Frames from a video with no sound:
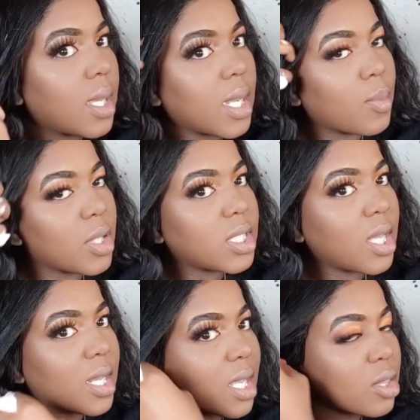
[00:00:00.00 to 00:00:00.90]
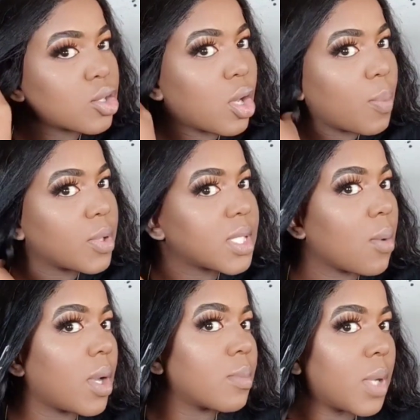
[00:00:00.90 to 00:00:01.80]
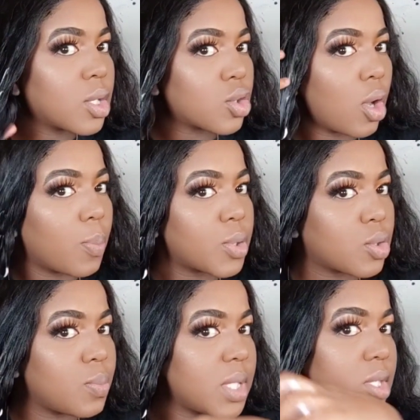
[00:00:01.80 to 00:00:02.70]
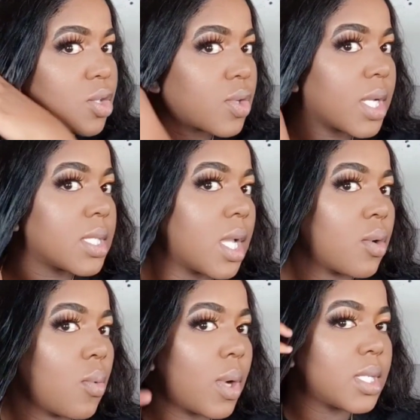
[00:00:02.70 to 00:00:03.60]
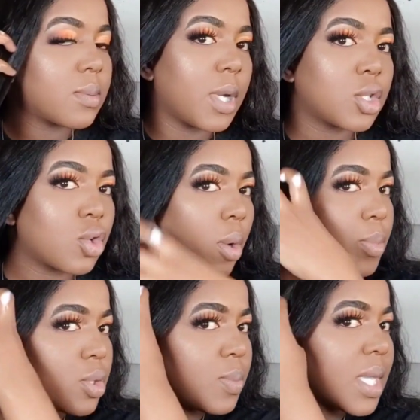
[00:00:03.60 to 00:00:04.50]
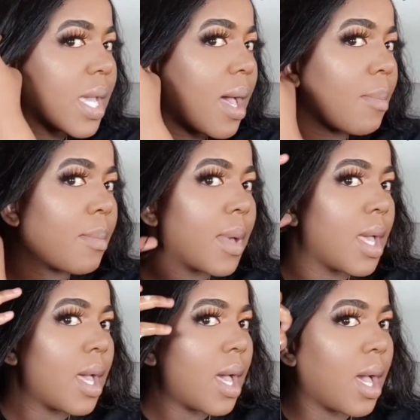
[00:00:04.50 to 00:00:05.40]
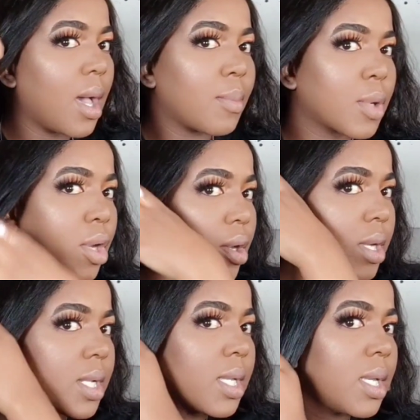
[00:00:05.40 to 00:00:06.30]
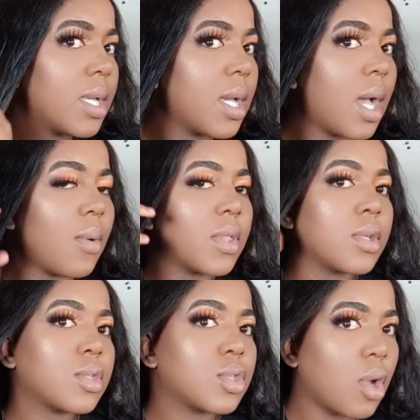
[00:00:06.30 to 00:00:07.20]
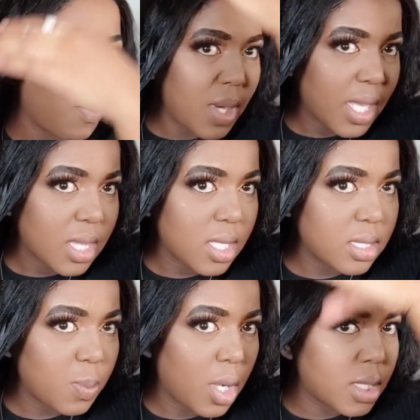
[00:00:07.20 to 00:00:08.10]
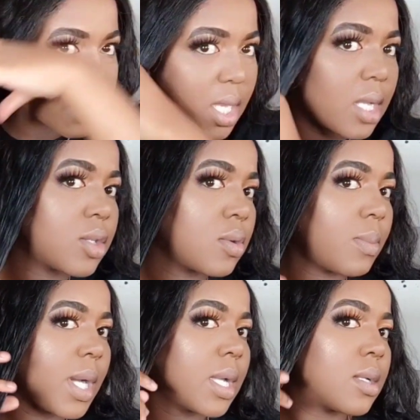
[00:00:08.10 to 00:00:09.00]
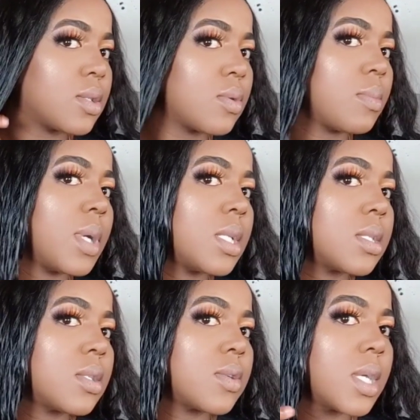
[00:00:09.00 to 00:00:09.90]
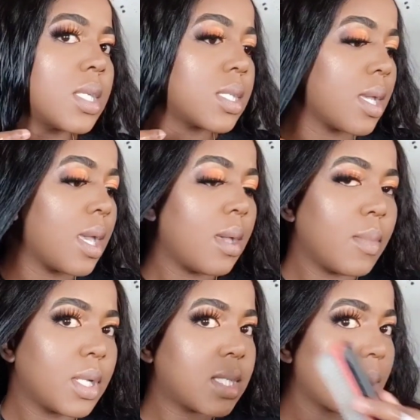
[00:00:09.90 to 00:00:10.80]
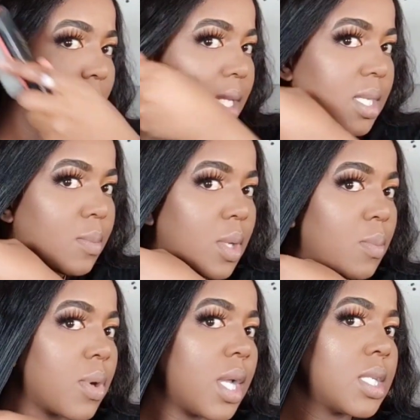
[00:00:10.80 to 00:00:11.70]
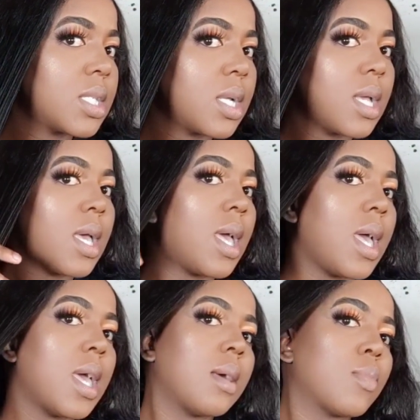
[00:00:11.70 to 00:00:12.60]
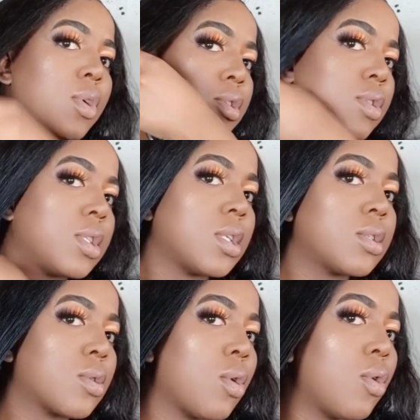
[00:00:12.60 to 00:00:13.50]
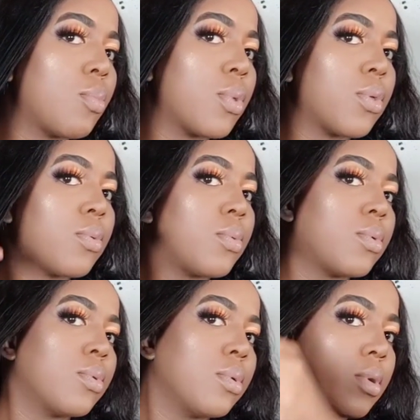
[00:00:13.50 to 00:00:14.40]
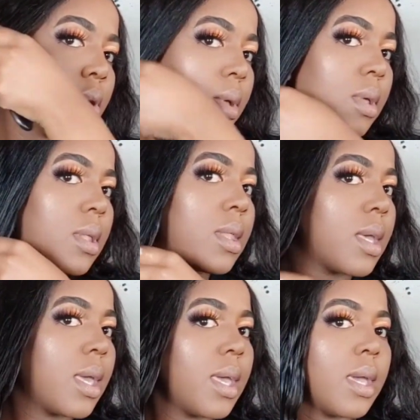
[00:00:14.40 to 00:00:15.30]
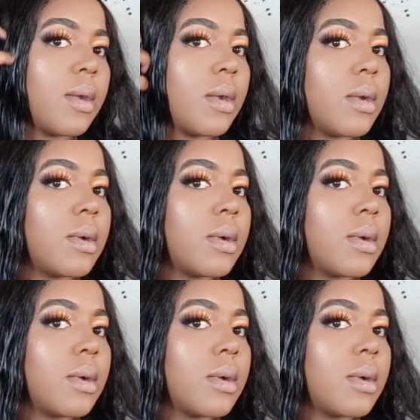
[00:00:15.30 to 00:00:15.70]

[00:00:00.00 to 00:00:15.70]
I'm not starting at the top because I want my top to be straight. I don't want my top to become curly. I want the top, like this part here, to remain straight. I'm going to take my Denman brush and I'm going to just comb through the hair.